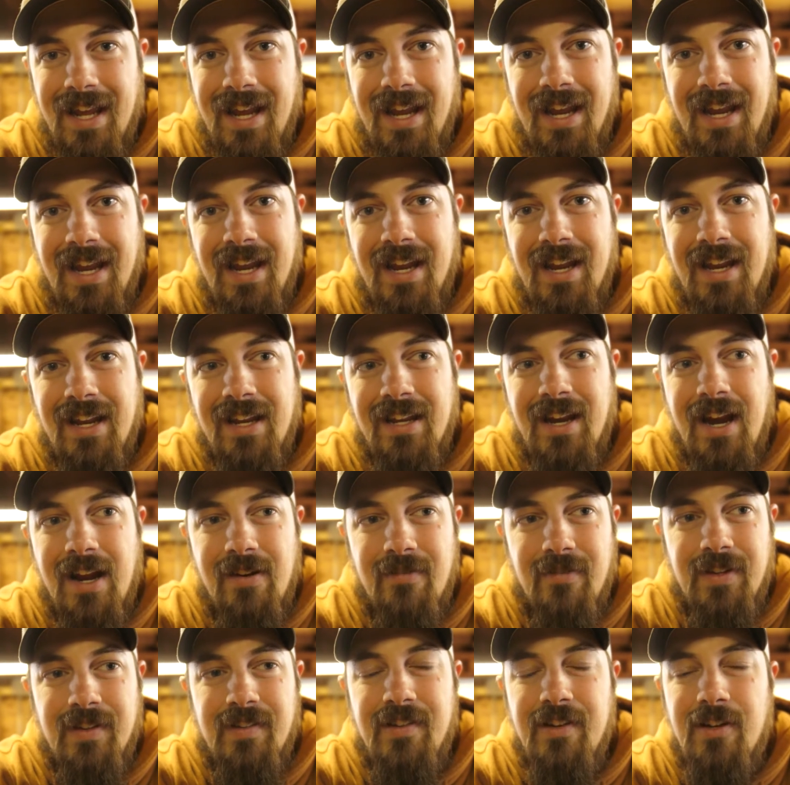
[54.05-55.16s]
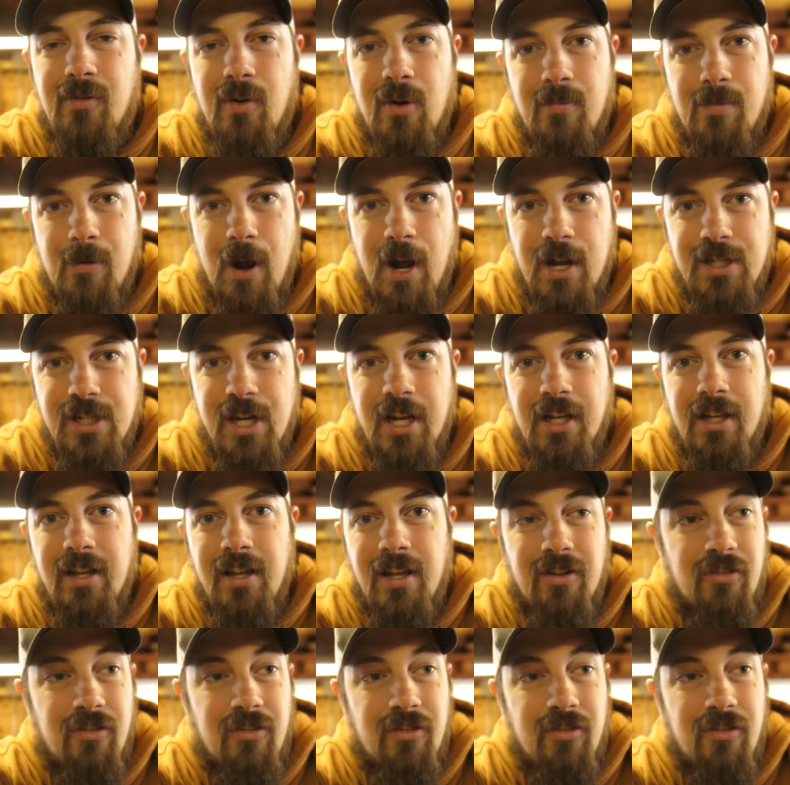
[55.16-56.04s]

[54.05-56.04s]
a kind of a secret project.